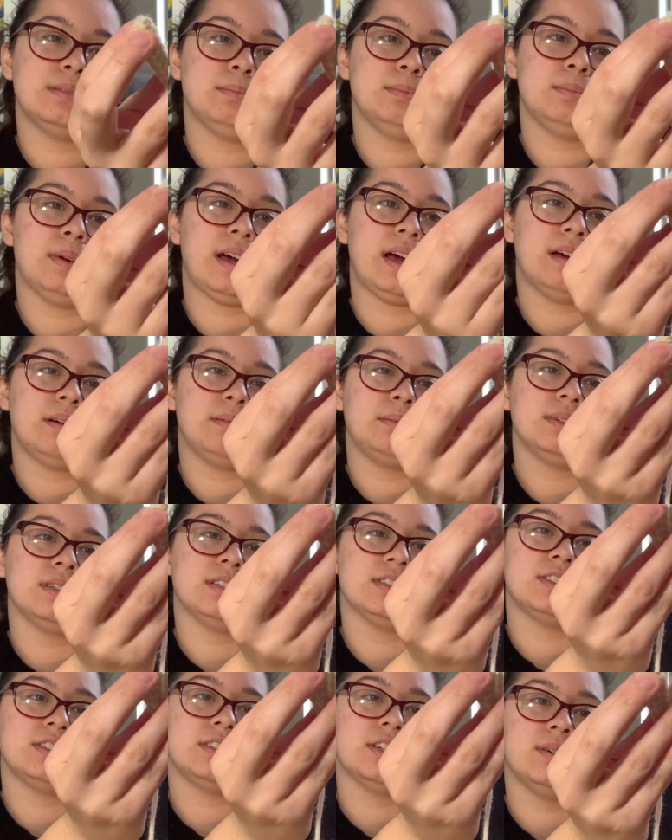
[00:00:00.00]
but I'm gonna
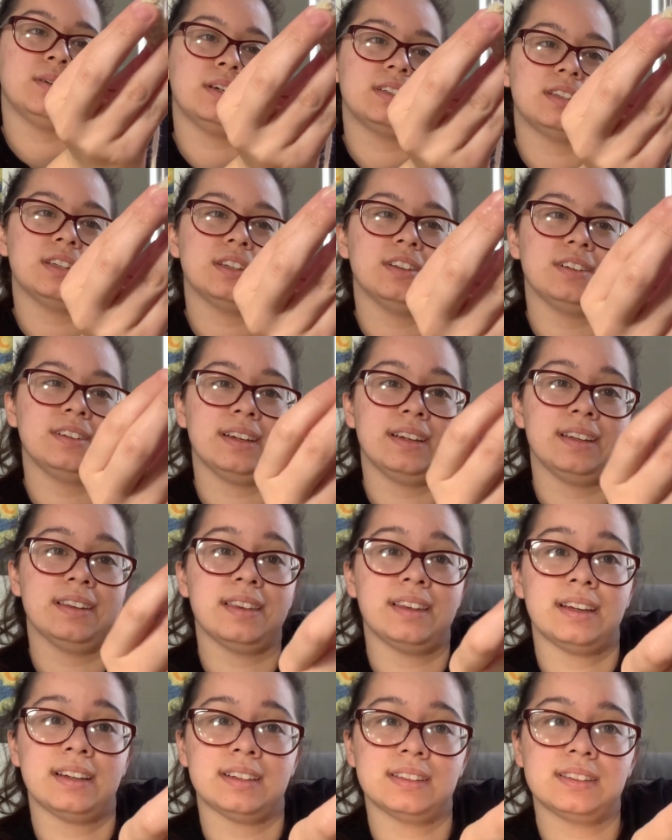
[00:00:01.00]
sew it to look like
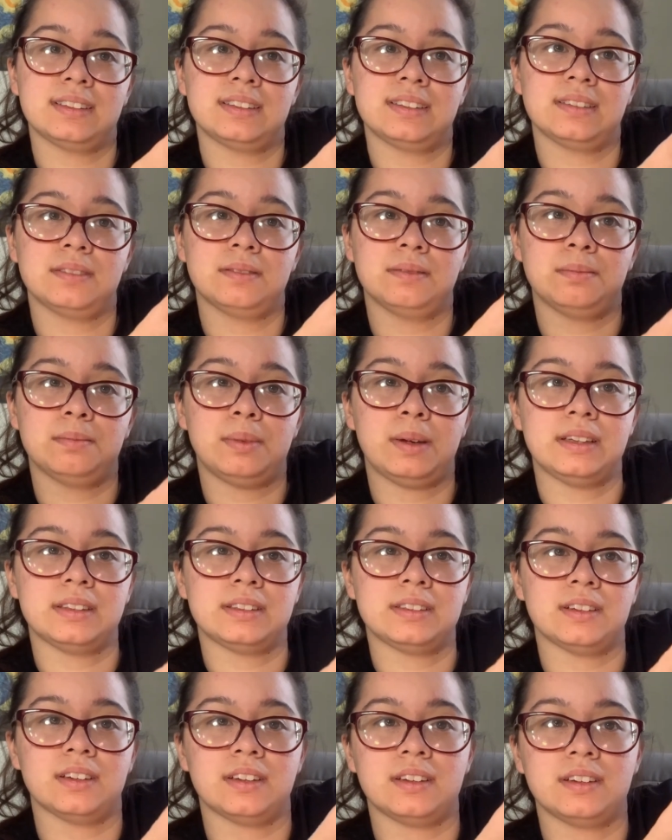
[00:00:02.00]
this
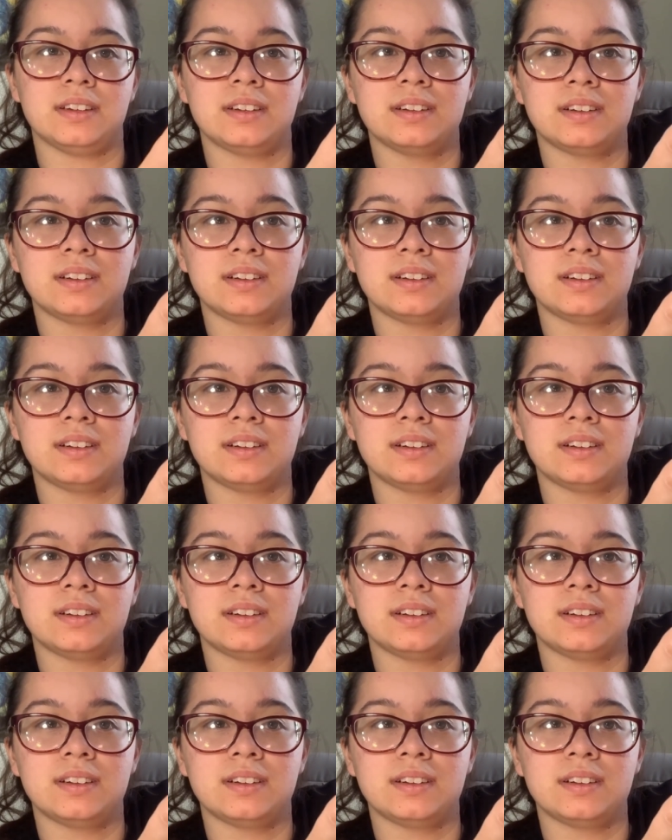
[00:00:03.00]
based on